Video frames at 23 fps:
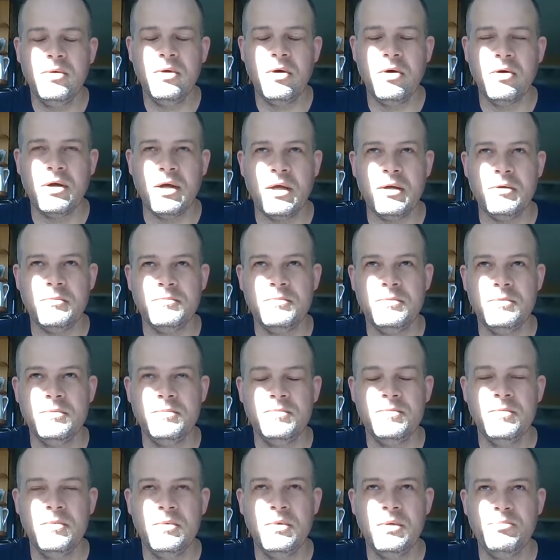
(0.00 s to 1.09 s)
okay,
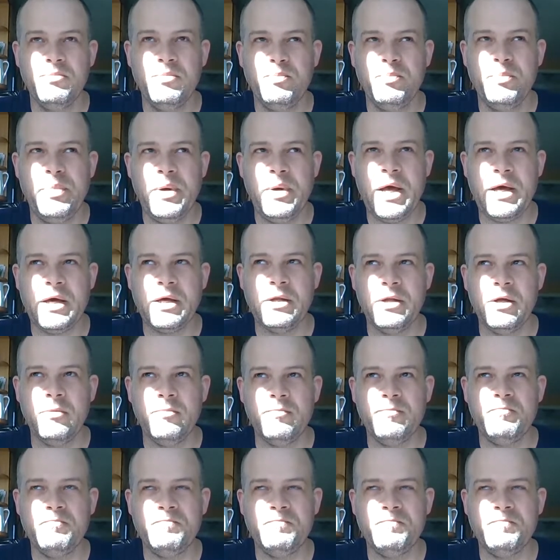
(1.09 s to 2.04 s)
back it up.